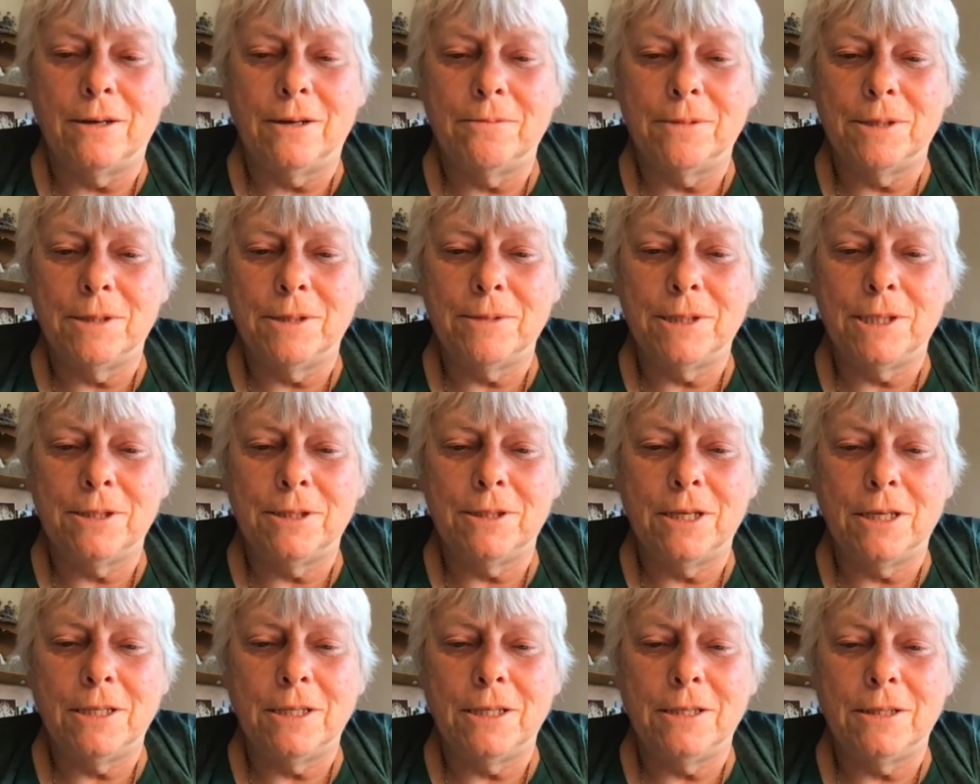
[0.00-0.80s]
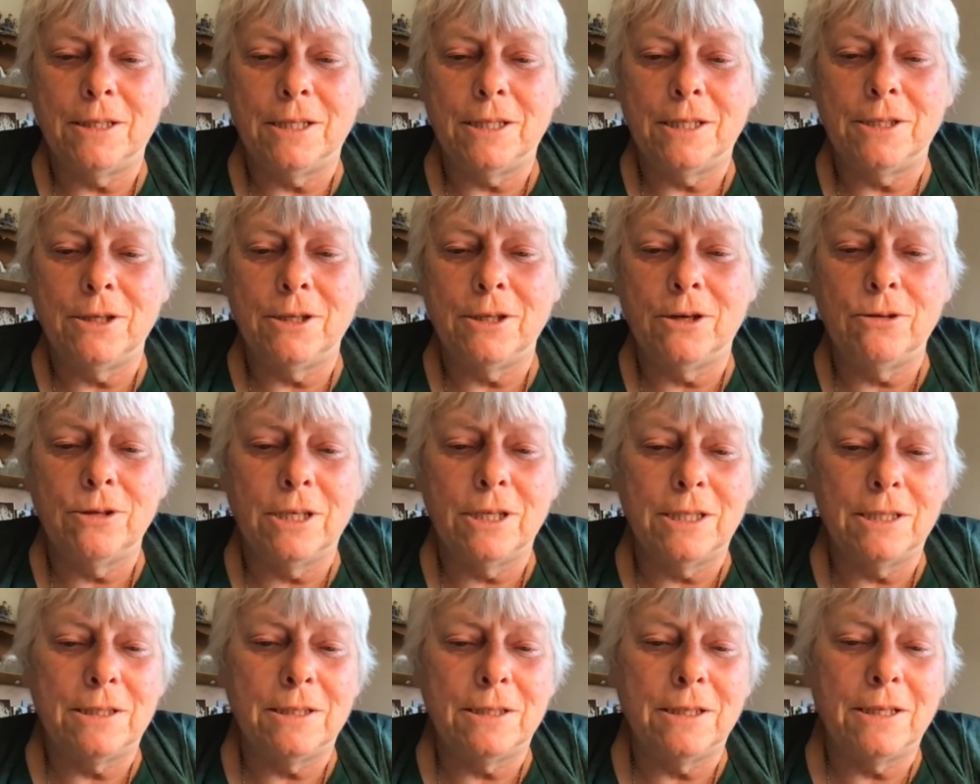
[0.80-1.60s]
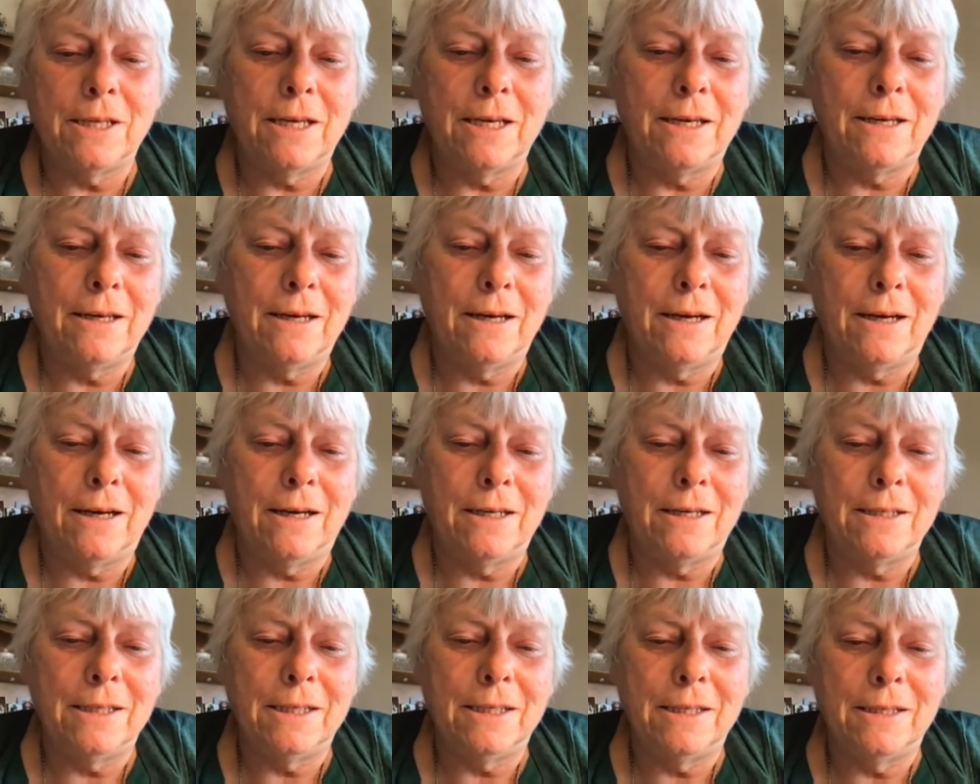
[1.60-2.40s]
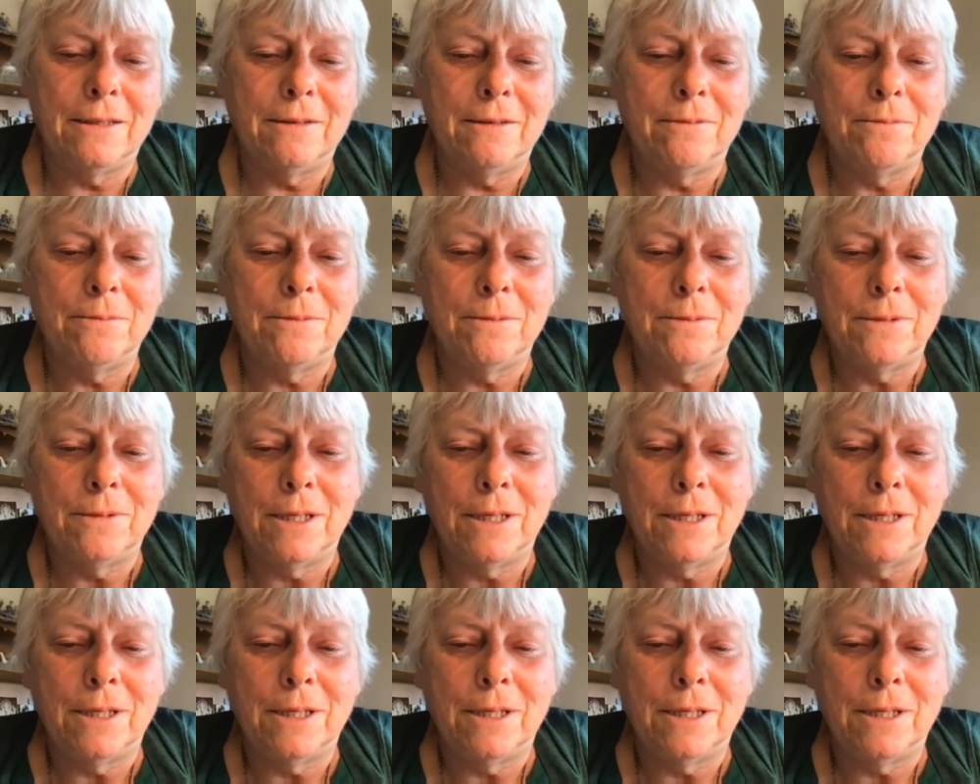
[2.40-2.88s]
when we study the yogas in uh, in,